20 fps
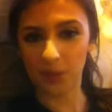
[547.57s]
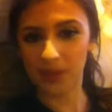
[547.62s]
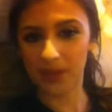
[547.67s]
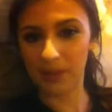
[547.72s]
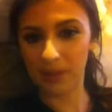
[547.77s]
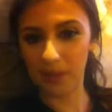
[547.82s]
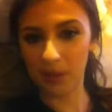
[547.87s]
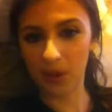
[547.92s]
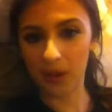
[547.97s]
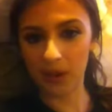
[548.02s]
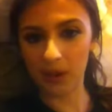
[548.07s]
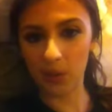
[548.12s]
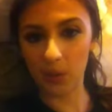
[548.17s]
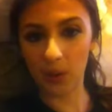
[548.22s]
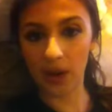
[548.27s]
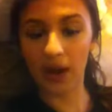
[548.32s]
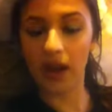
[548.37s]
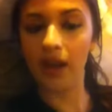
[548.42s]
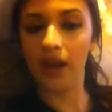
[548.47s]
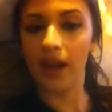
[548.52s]
was the part
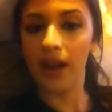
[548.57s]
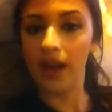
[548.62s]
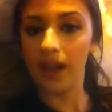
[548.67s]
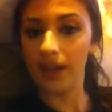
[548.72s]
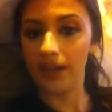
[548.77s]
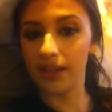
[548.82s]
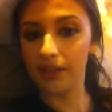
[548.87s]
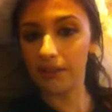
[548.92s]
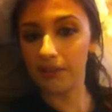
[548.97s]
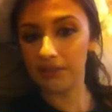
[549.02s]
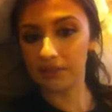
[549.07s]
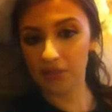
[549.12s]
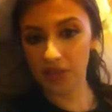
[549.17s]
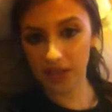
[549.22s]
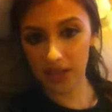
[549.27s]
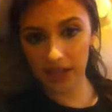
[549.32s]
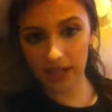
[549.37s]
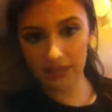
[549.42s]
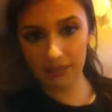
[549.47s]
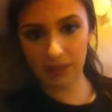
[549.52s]
where the
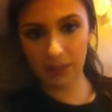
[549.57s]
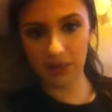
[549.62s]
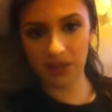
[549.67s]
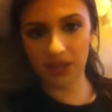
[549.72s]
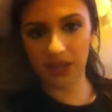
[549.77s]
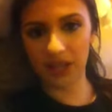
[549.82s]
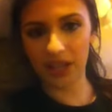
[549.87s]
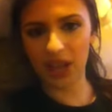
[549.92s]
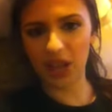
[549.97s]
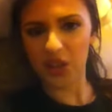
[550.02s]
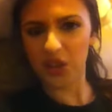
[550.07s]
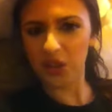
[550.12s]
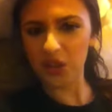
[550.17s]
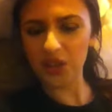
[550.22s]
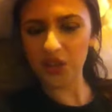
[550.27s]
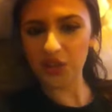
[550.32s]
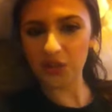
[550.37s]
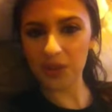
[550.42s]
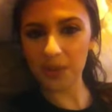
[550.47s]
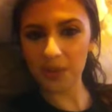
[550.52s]
Chinese man was like, are
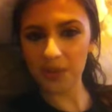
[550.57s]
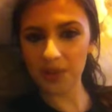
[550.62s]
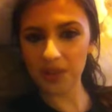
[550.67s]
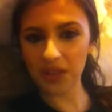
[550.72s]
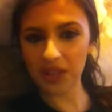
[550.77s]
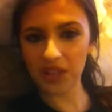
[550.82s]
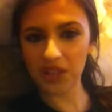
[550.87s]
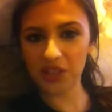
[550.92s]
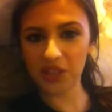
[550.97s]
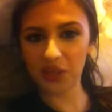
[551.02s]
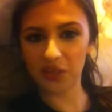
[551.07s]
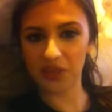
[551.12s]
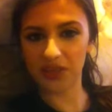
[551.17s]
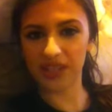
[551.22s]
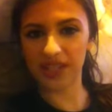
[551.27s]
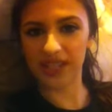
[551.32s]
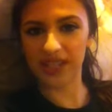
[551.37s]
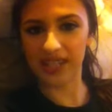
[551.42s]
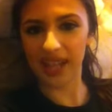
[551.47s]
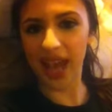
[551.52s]
your strippers gonna serve
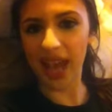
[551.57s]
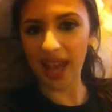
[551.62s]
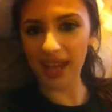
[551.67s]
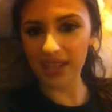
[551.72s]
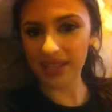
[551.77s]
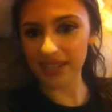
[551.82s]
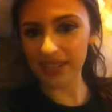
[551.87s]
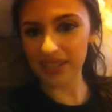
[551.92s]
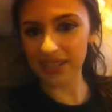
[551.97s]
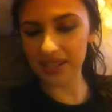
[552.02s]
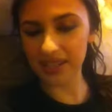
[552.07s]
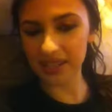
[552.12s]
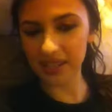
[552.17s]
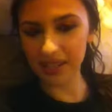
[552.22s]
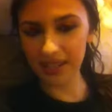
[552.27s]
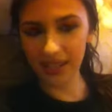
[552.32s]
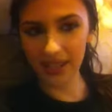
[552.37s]
snacks?